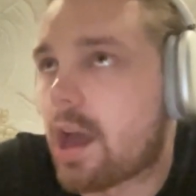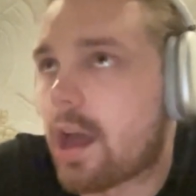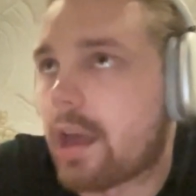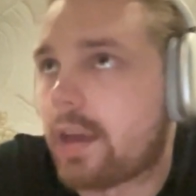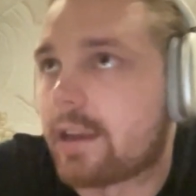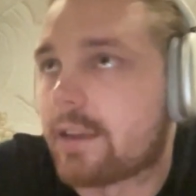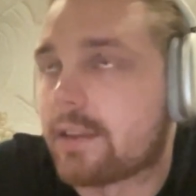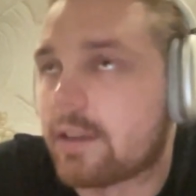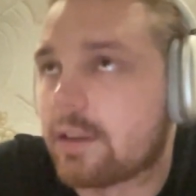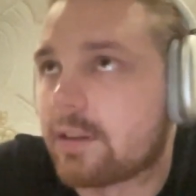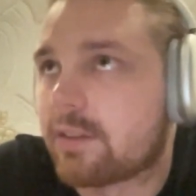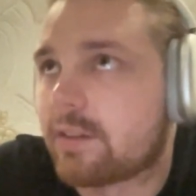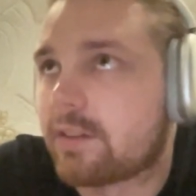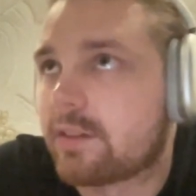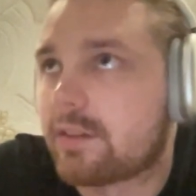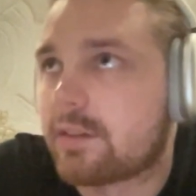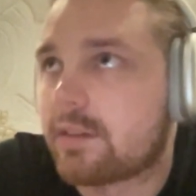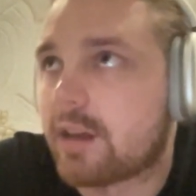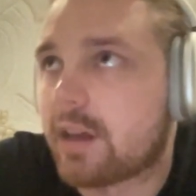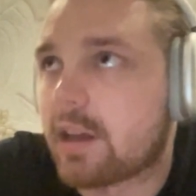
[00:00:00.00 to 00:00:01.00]
and at the
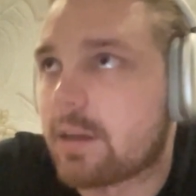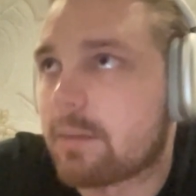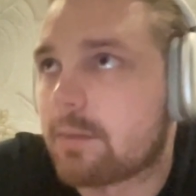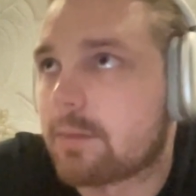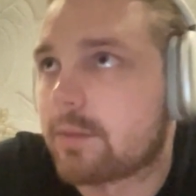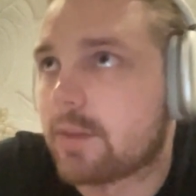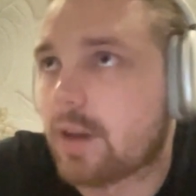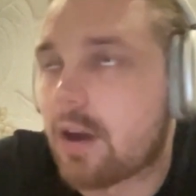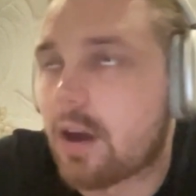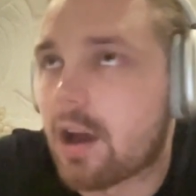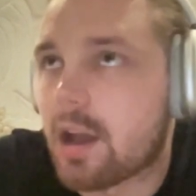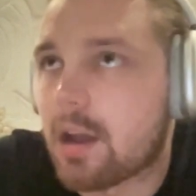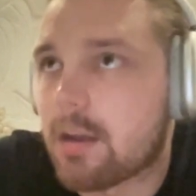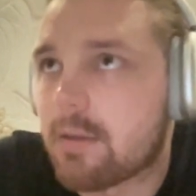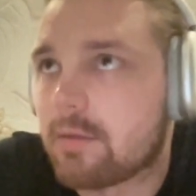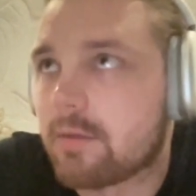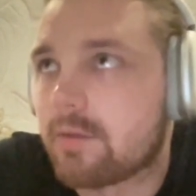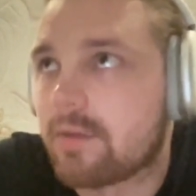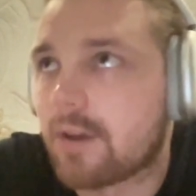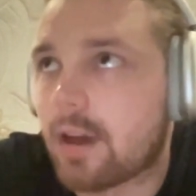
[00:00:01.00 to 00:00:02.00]
same
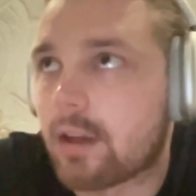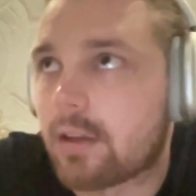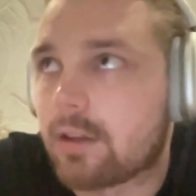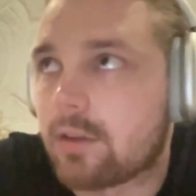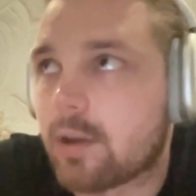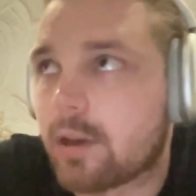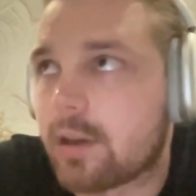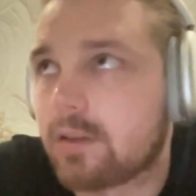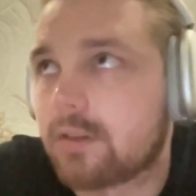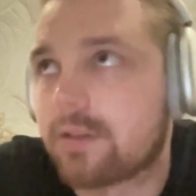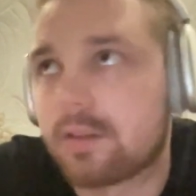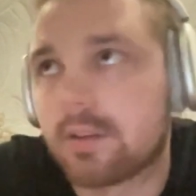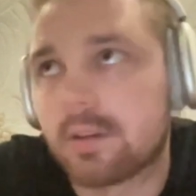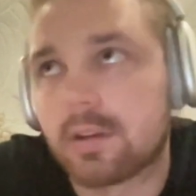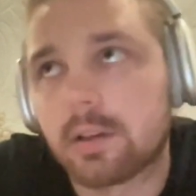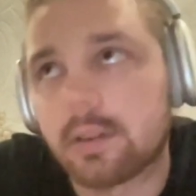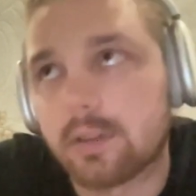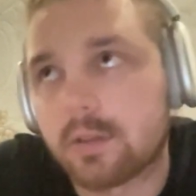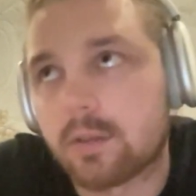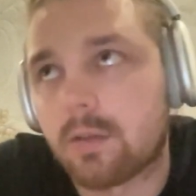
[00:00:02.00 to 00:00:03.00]
time,
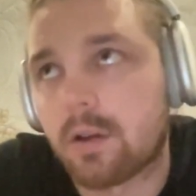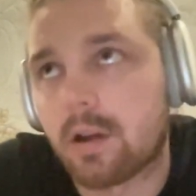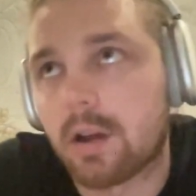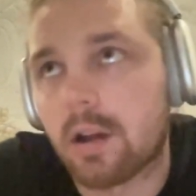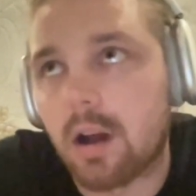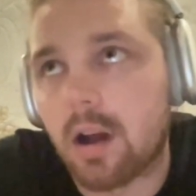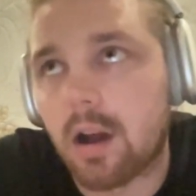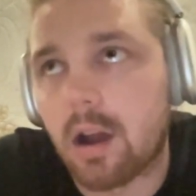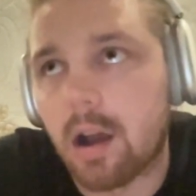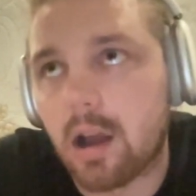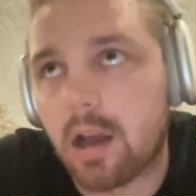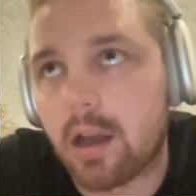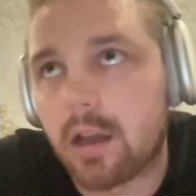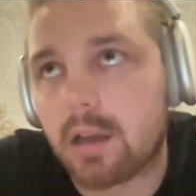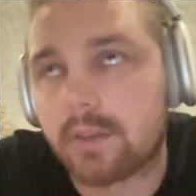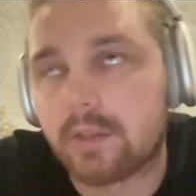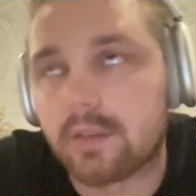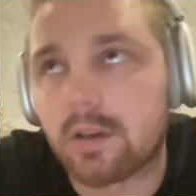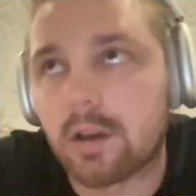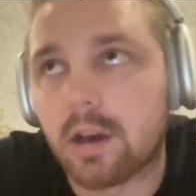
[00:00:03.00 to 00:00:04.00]
valuation is quite
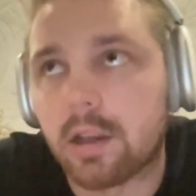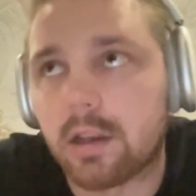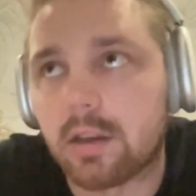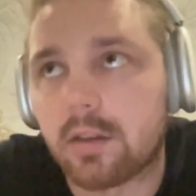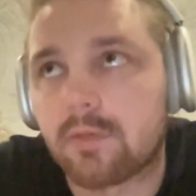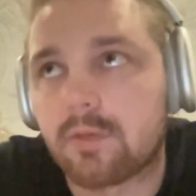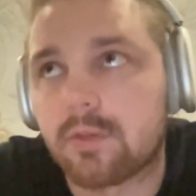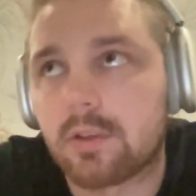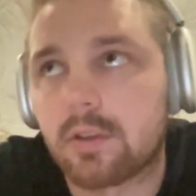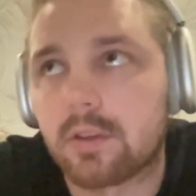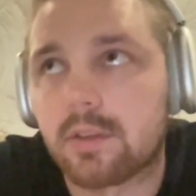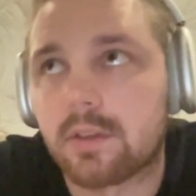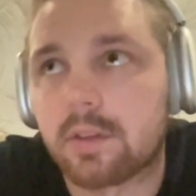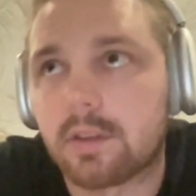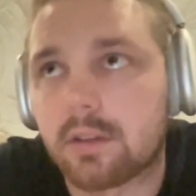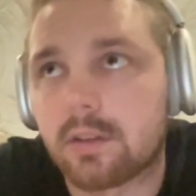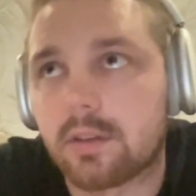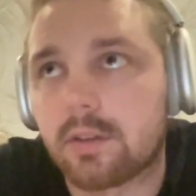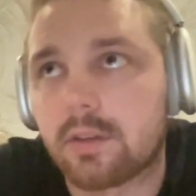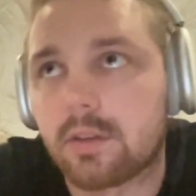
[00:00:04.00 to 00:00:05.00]
high. It's kind of
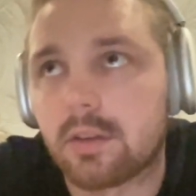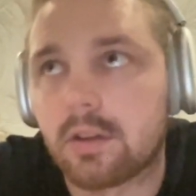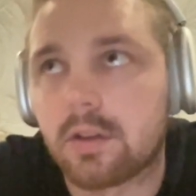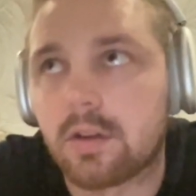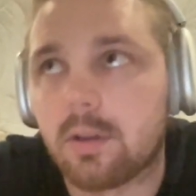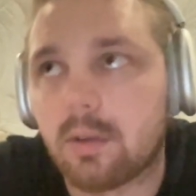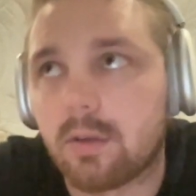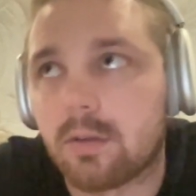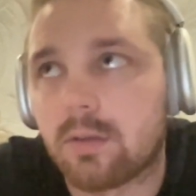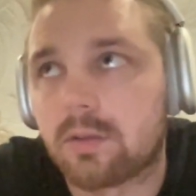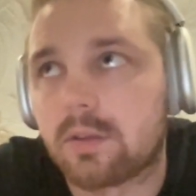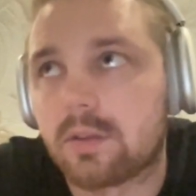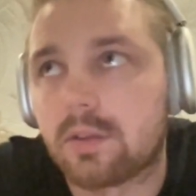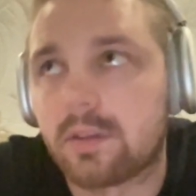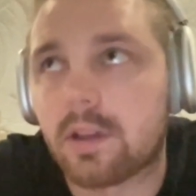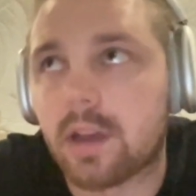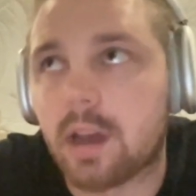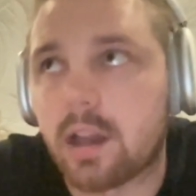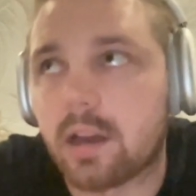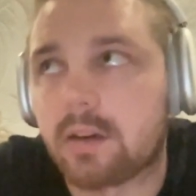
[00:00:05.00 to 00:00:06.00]
considered the gold
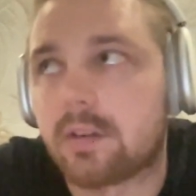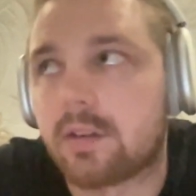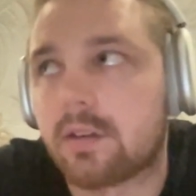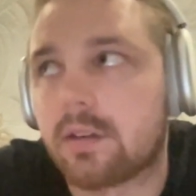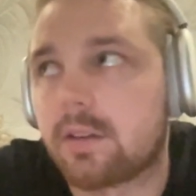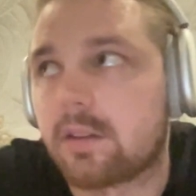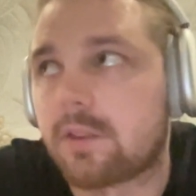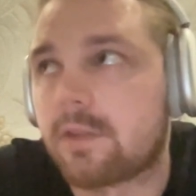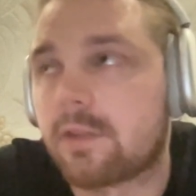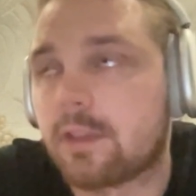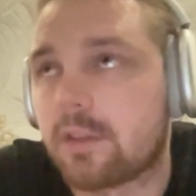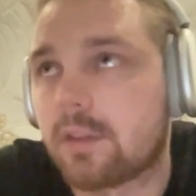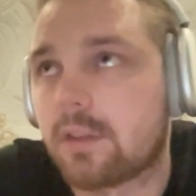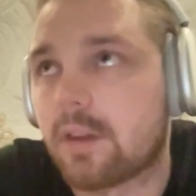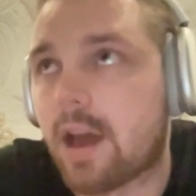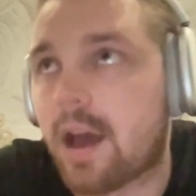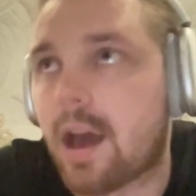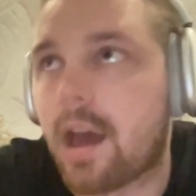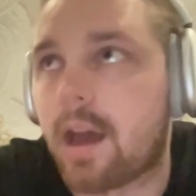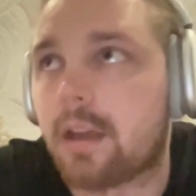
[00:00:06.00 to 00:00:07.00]
standard for
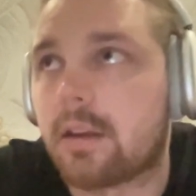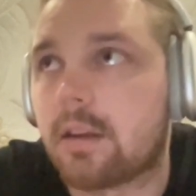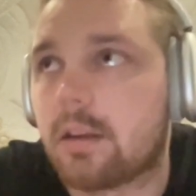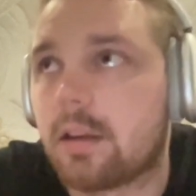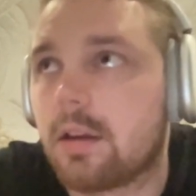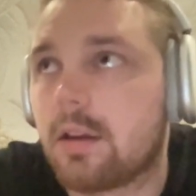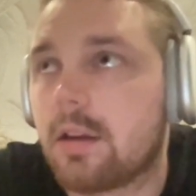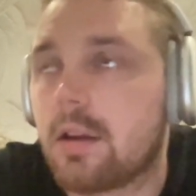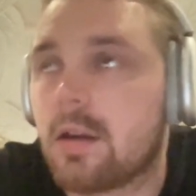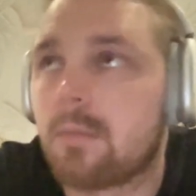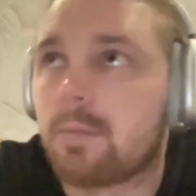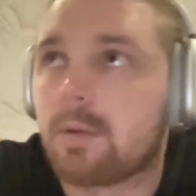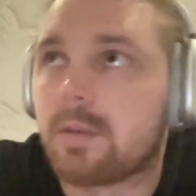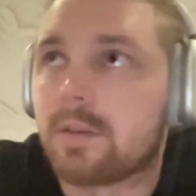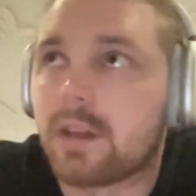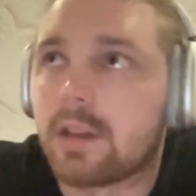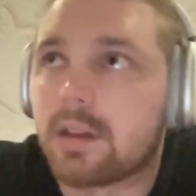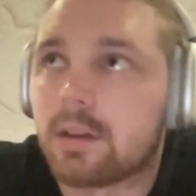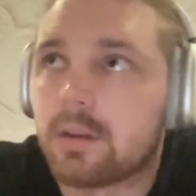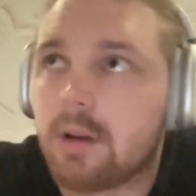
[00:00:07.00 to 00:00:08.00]
that.
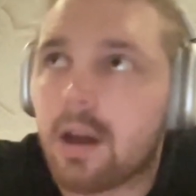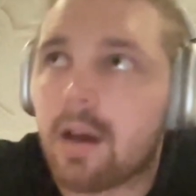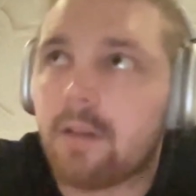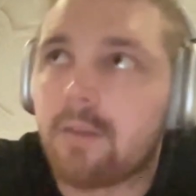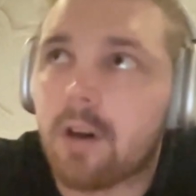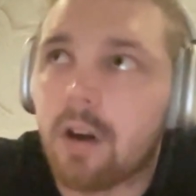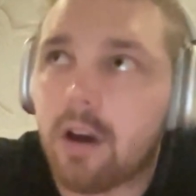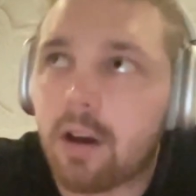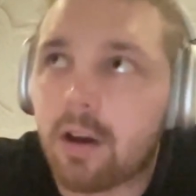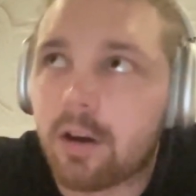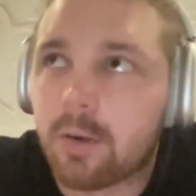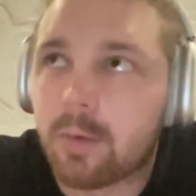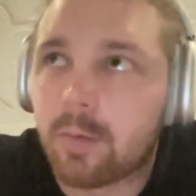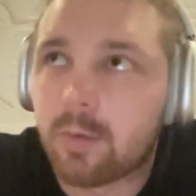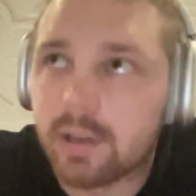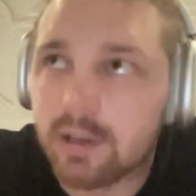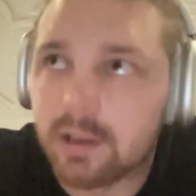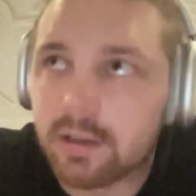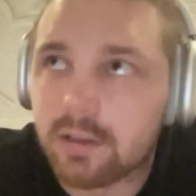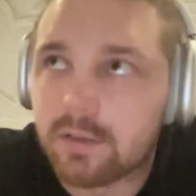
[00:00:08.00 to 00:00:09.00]
But then you have
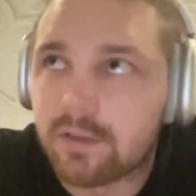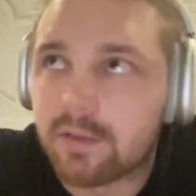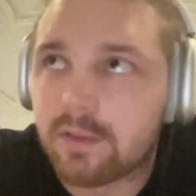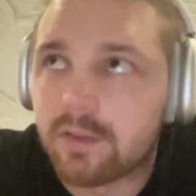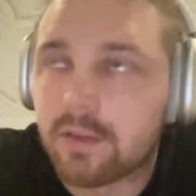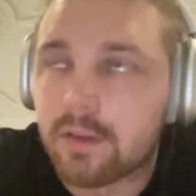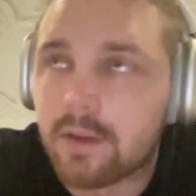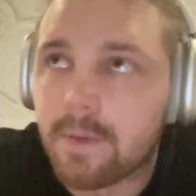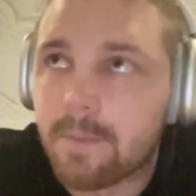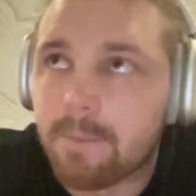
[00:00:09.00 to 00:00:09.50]
Arweave,